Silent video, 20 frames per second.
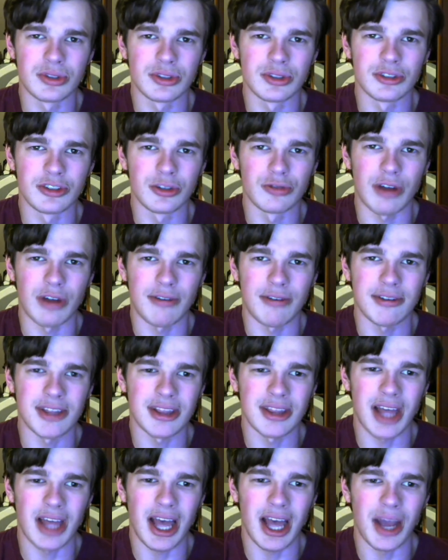so rather
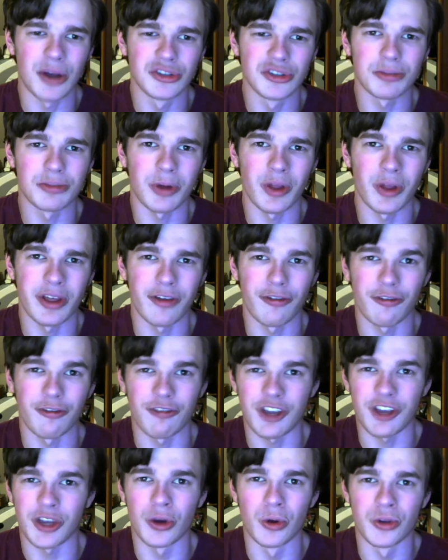than that, it was just about like
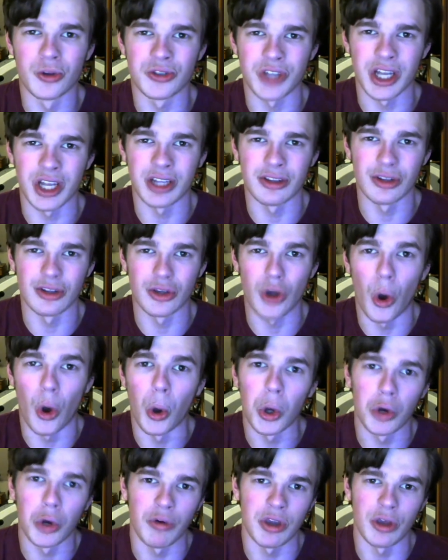fears and
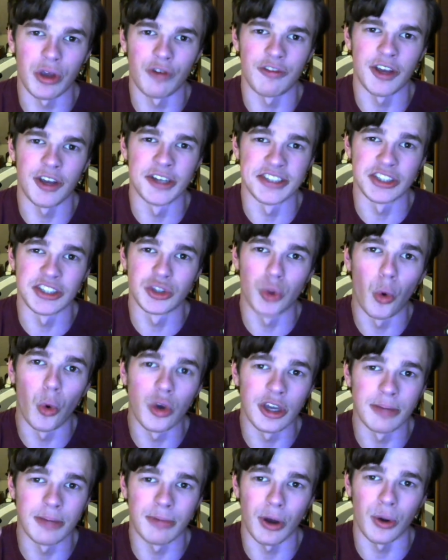conquering your fears and
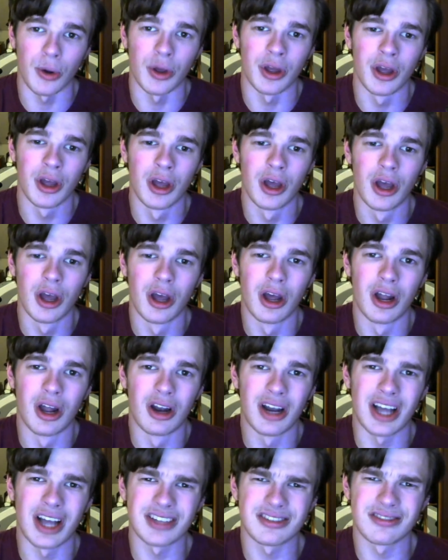talking about it.
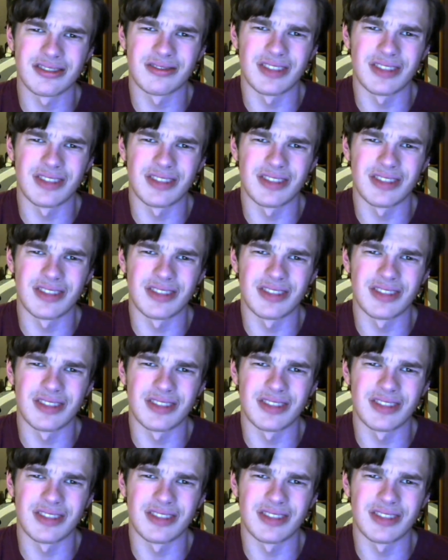That's